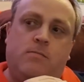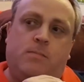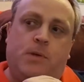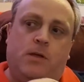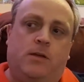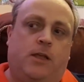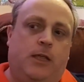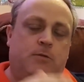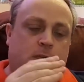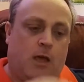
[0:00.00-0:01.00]
Byrd
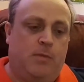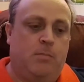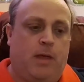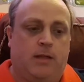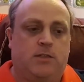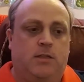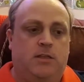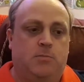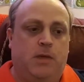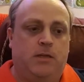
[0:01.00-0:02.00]
keeps coming back to
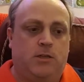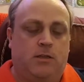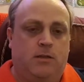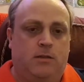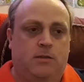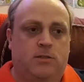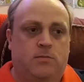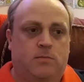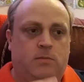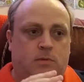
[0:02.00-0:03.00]
these major
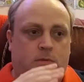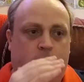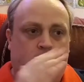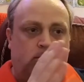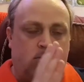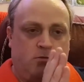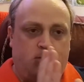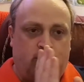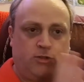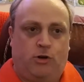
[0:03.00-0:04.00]
thirds,
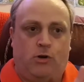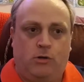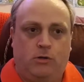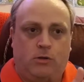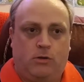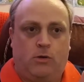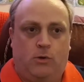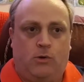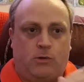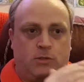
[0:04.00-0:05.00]
strong
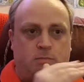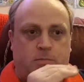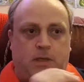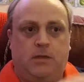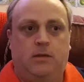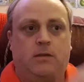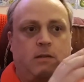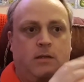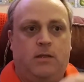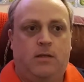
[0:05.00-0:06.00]
chords
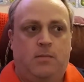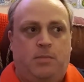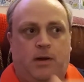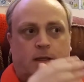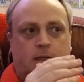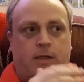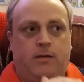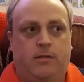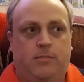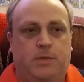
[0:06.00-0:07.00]
being
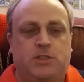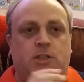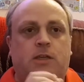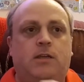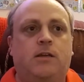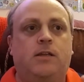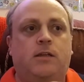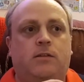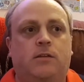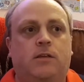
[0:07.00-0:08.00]
played,
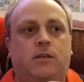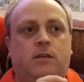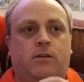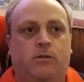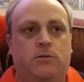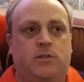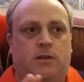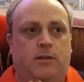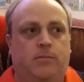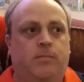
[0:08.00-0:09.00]
particularly on the
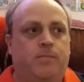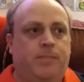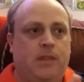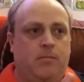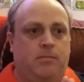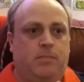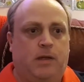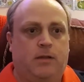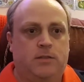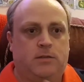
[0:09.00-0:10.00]
Jerusalem
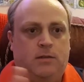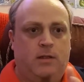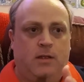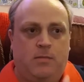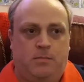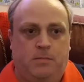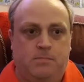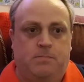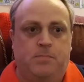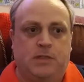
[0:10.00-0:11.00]
part,
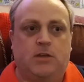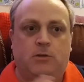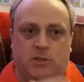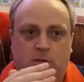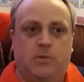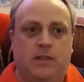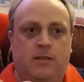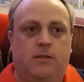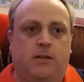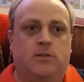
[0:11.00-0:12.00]
but also
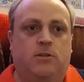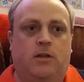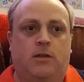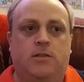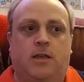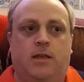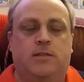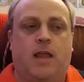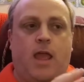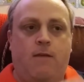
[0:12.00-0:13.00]
within the Desolata Est.